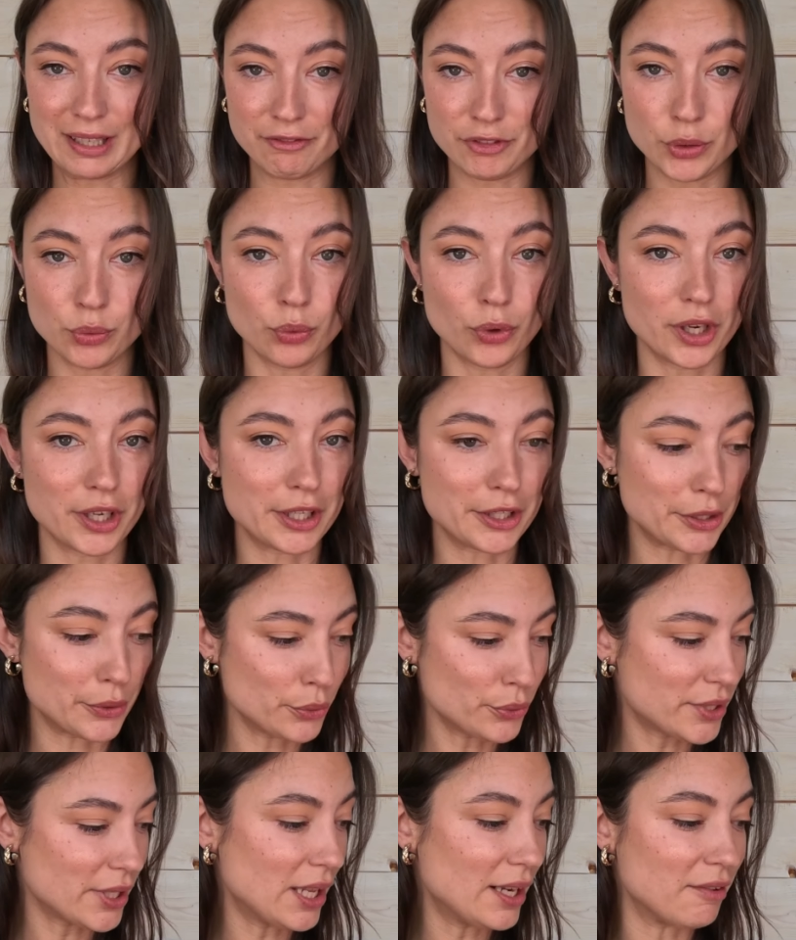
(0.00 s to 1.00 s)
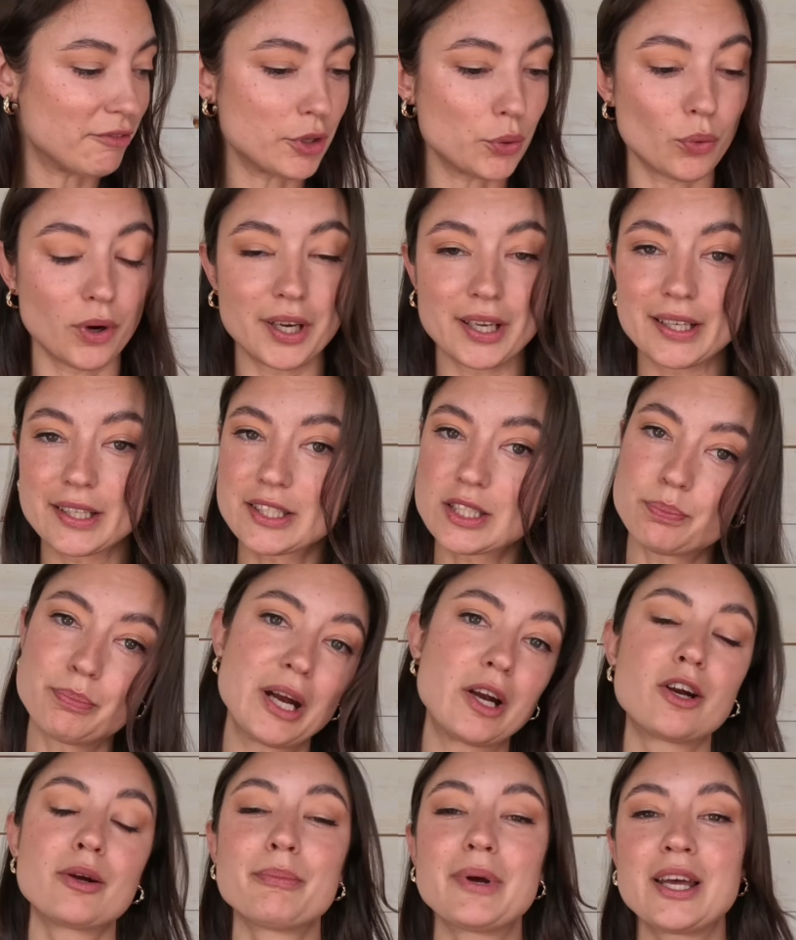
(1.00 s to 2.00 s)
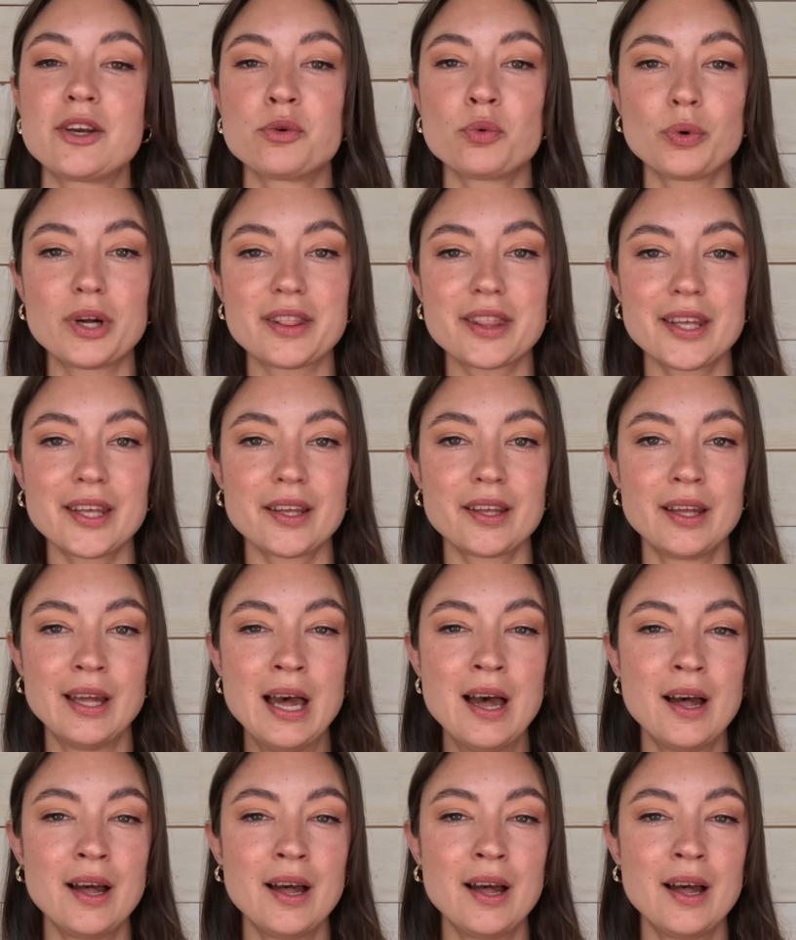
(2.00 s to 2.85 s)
if you want to use it, if you want to experiment with it,